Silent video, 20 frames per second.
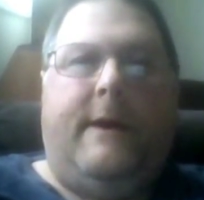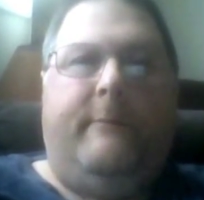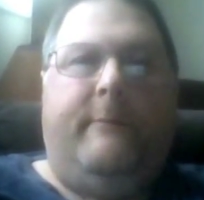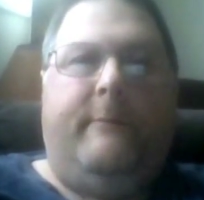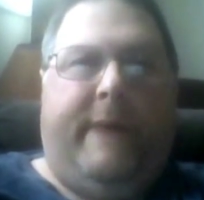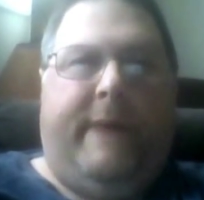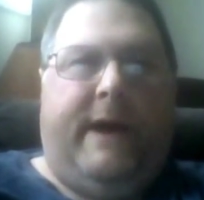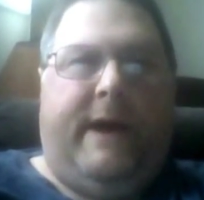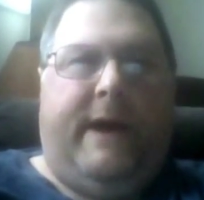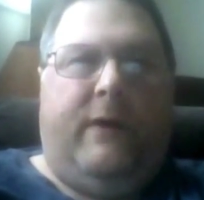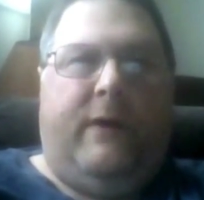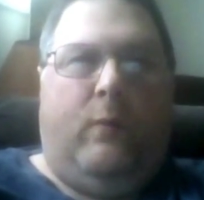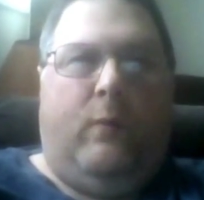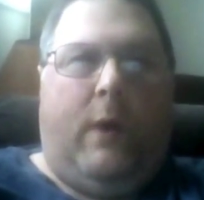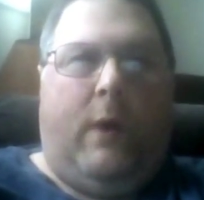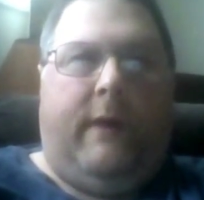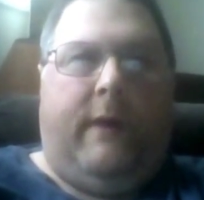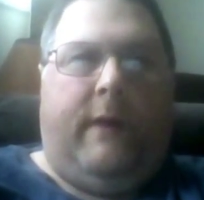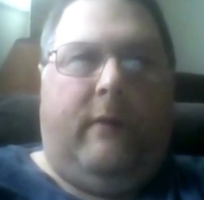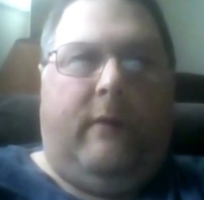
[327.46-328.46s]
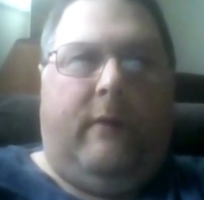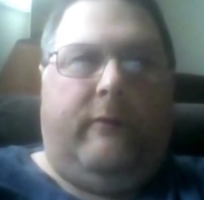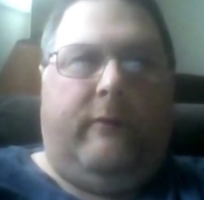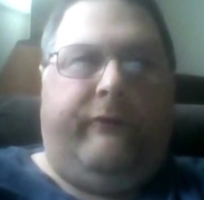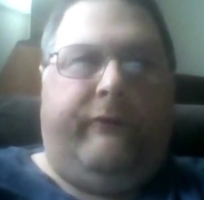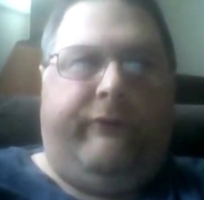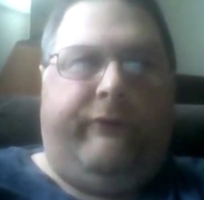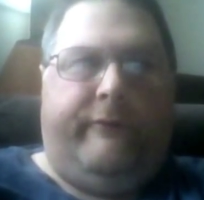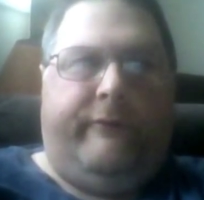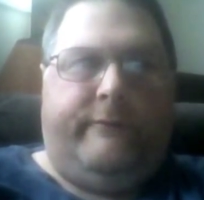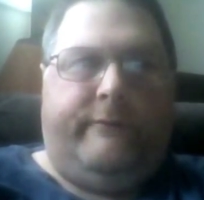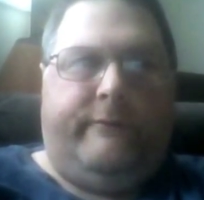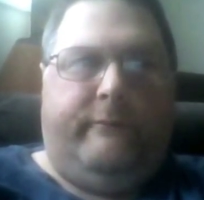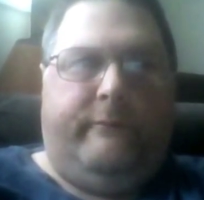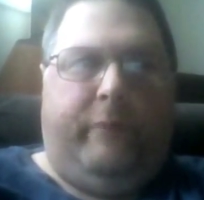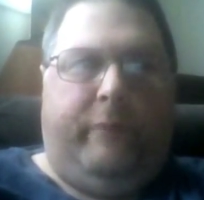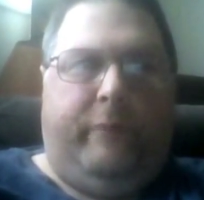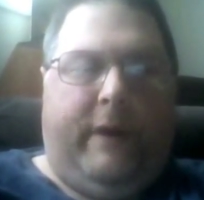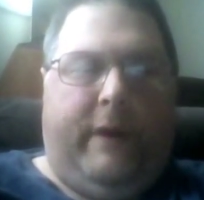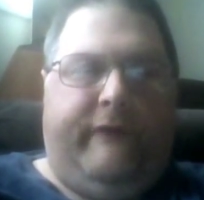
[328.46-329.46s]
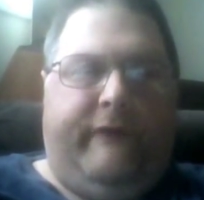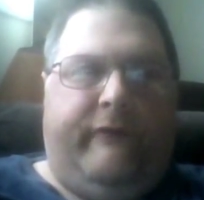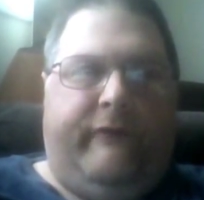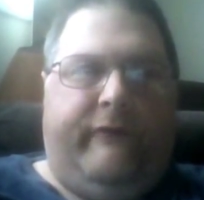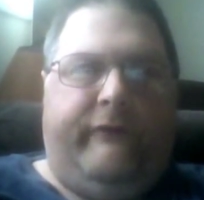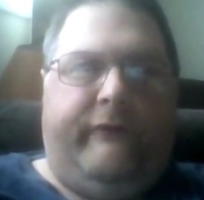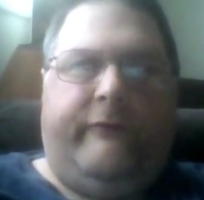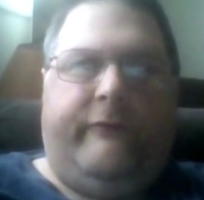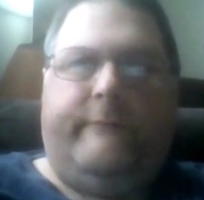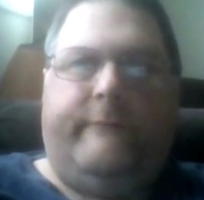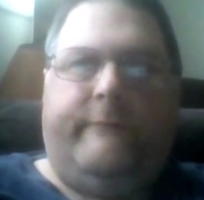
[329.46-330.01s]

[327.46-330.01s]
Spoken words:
being one of those places.